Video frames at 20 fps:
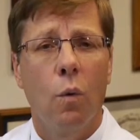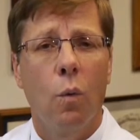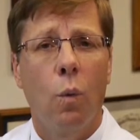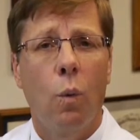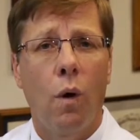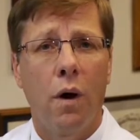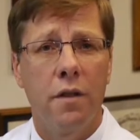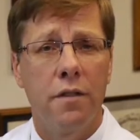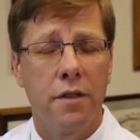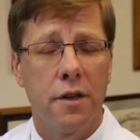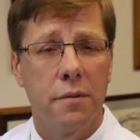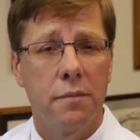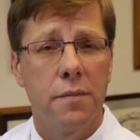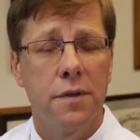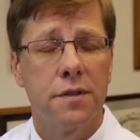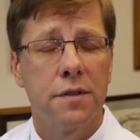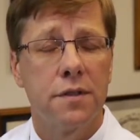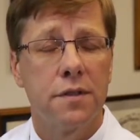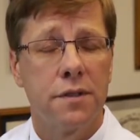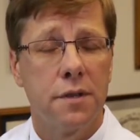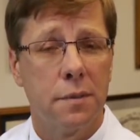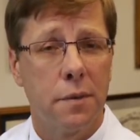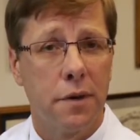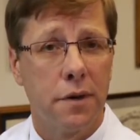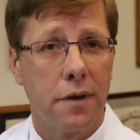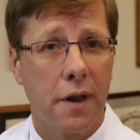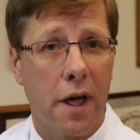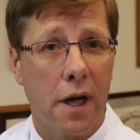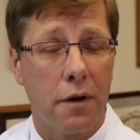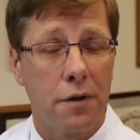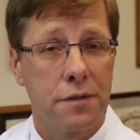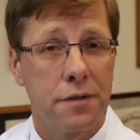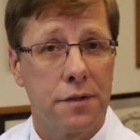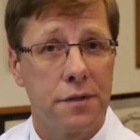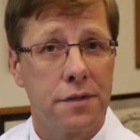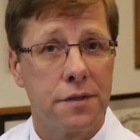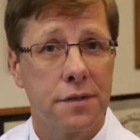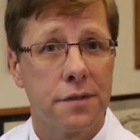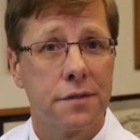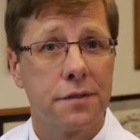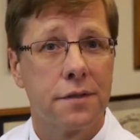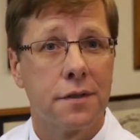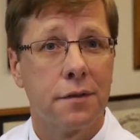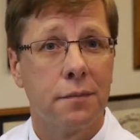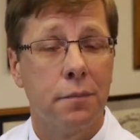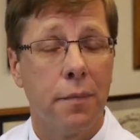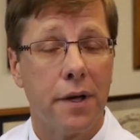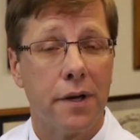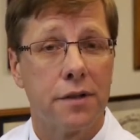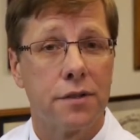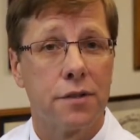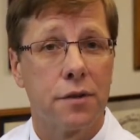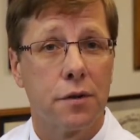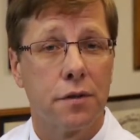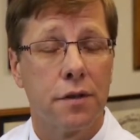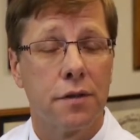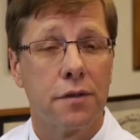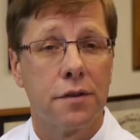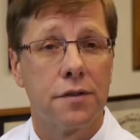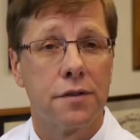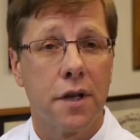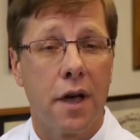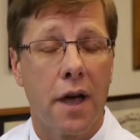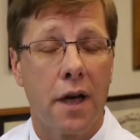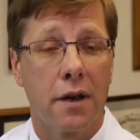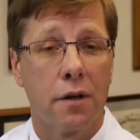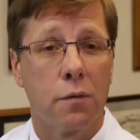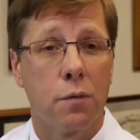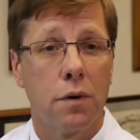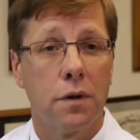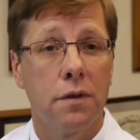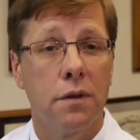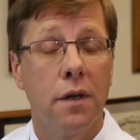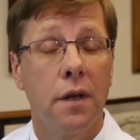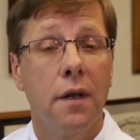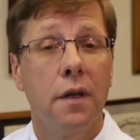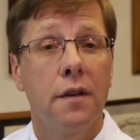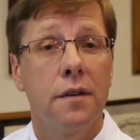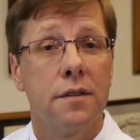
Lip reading: One of them is a semen analysis to make sure that there's adequate